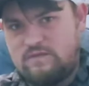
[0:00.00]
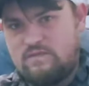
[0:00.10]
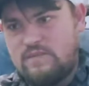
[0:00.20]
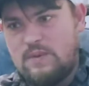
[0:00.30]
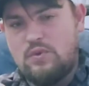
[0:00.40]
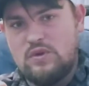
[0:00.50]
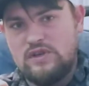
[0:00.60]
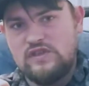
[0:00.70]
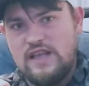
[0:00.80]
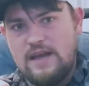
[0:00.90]
by pulling
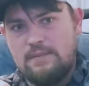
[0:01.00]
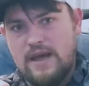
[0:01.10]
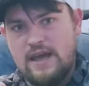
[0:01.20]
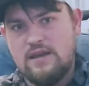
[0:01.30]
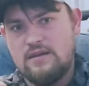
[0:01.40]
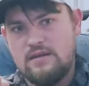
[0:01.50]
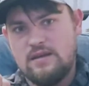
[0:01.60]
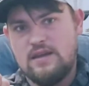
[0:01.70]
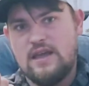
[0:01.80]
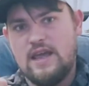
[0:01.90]
the slide back
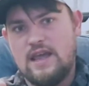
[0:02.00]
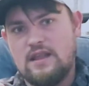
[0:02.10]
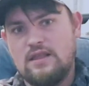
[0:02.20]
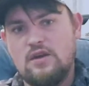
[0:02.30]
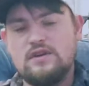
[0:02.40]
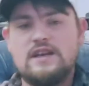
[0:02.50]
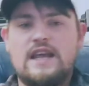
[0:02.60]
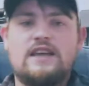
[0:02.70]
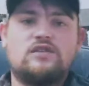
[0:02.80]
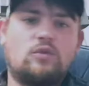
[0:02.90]
and load the
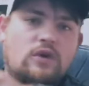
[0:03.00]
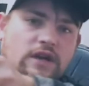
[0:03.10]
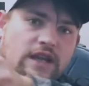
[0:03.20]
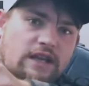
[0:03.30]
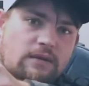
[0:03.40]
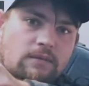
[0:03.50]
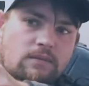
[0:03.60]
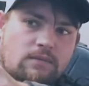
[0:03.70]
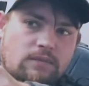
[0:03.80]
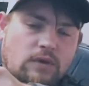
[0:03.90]
next one, and then
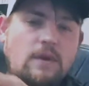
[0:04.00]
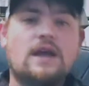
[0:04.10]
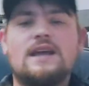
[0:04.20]
boom.